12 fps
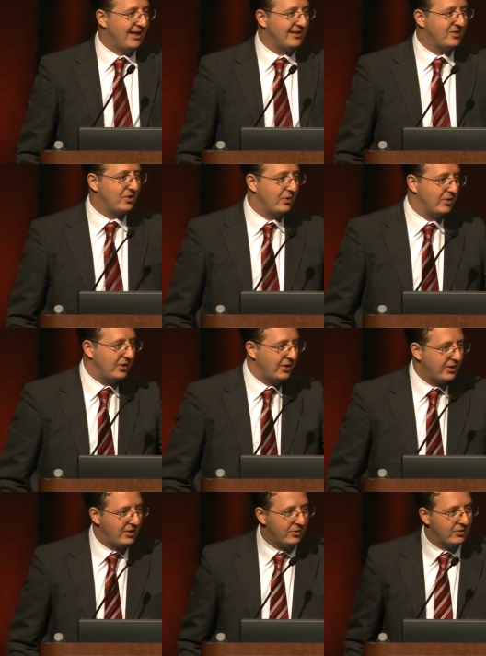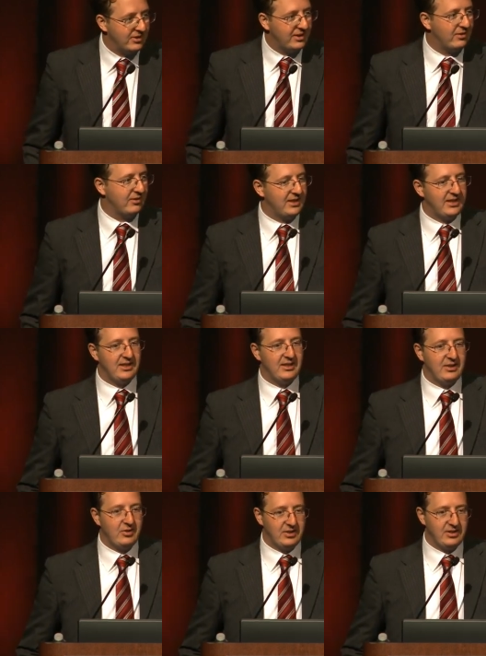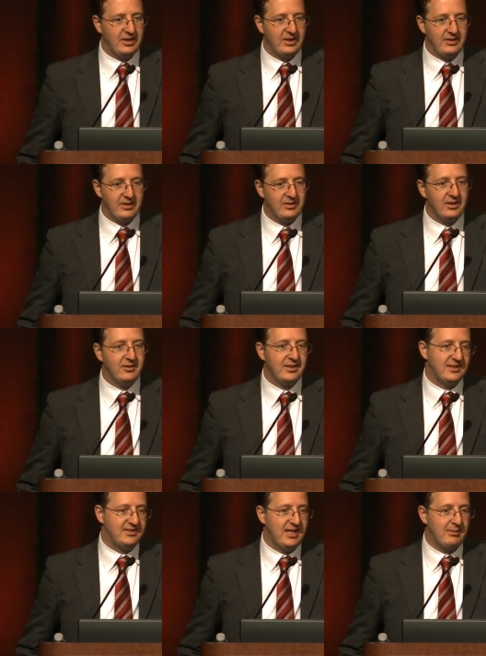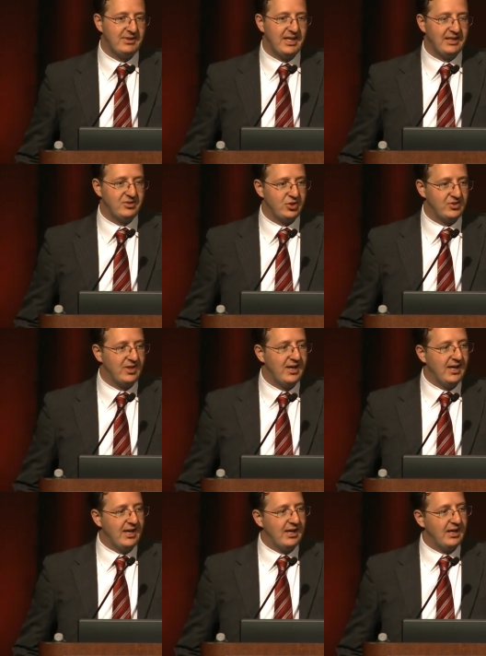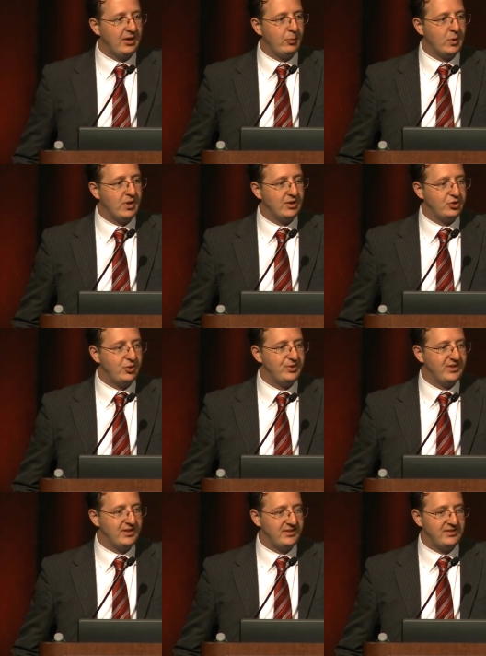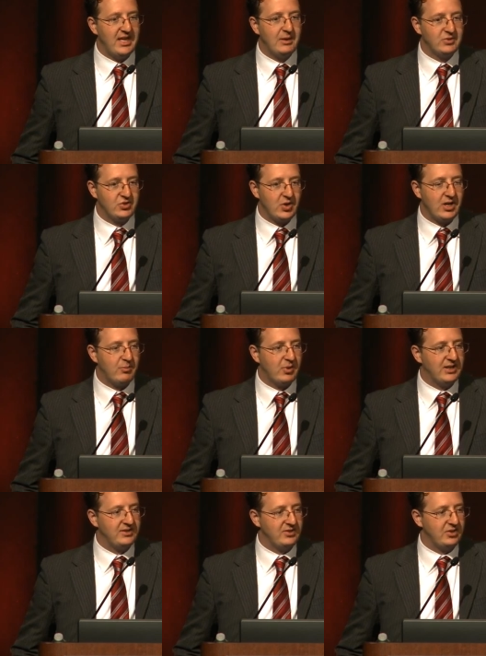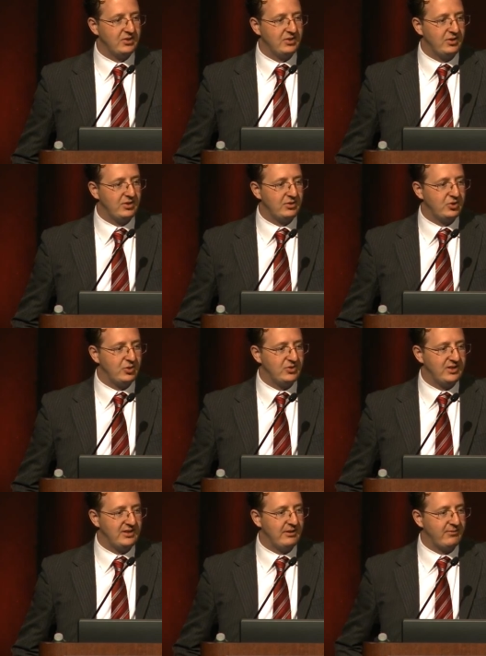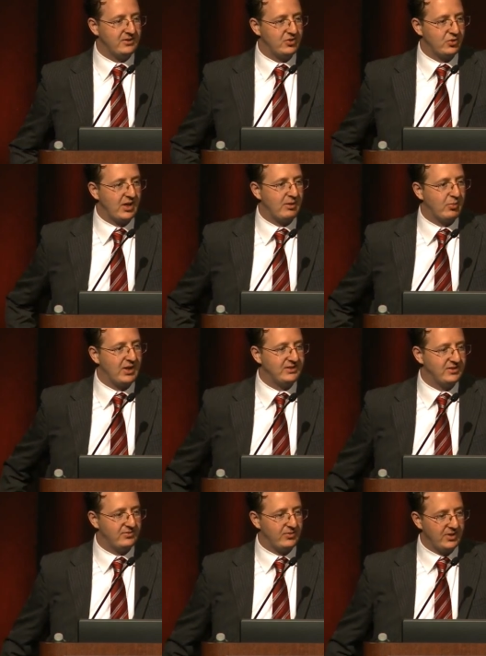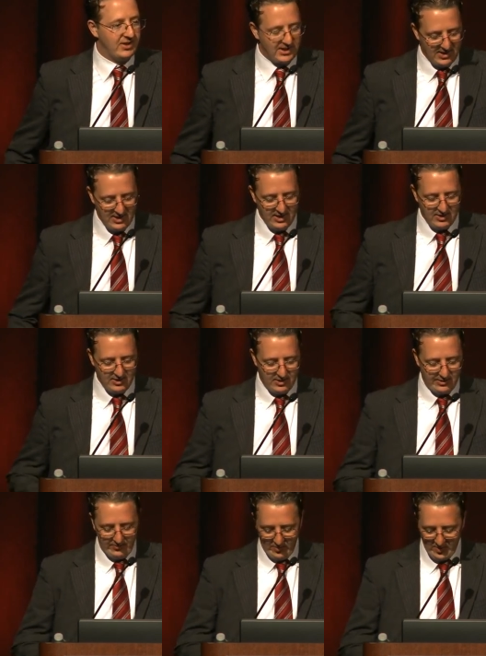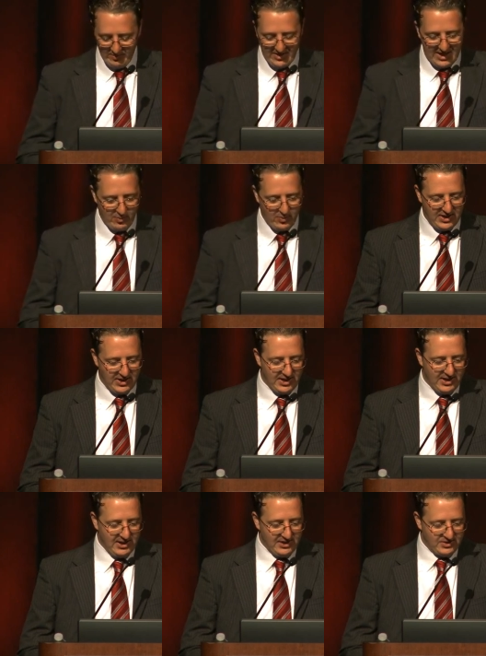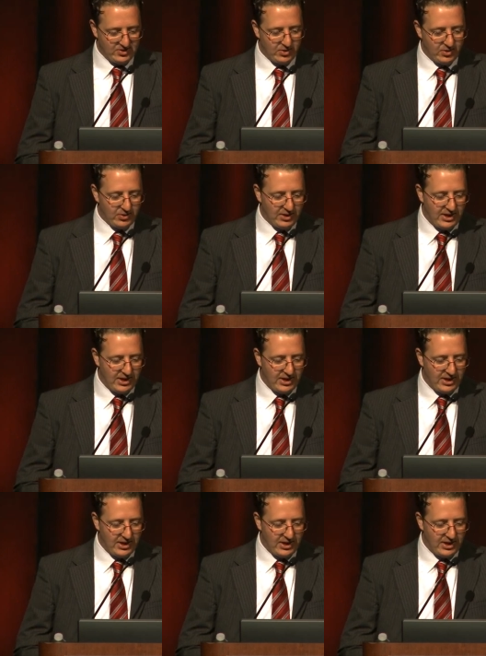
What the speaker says: So they're literally the same thing. It's just we're not choosing the same strike price. You're choosing different strike prices for them that way. So